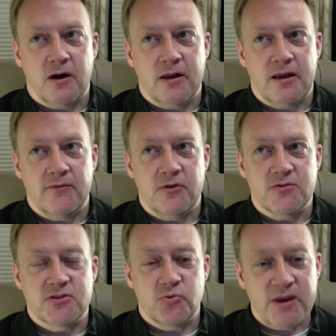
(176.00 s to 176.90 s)
if you
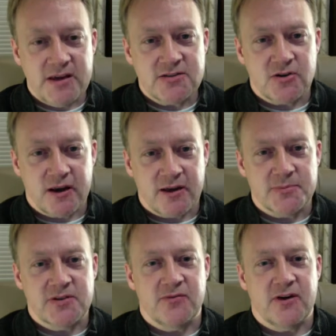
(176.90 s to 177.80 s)
squeeze your
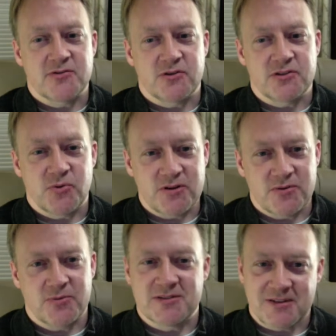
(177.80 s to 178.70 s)
hips, if you actually squeeze
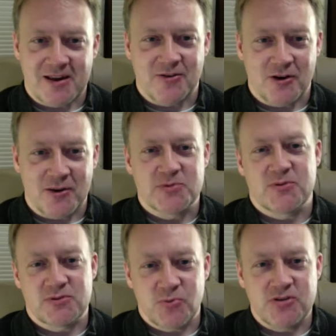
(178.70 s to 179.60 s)
not your hips, so
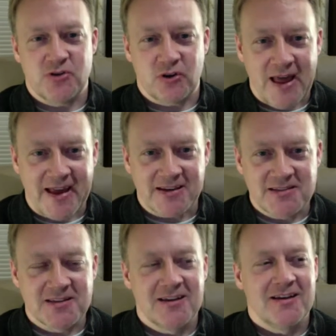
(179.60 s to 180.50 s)
you squeeze your
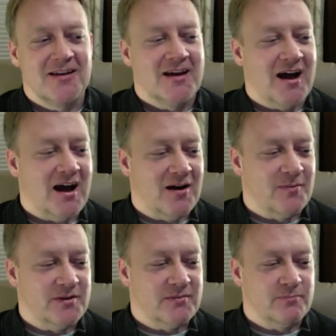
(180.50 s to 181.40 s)
legs
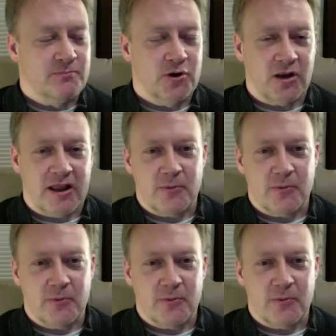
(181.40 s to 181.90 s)
and put a lot of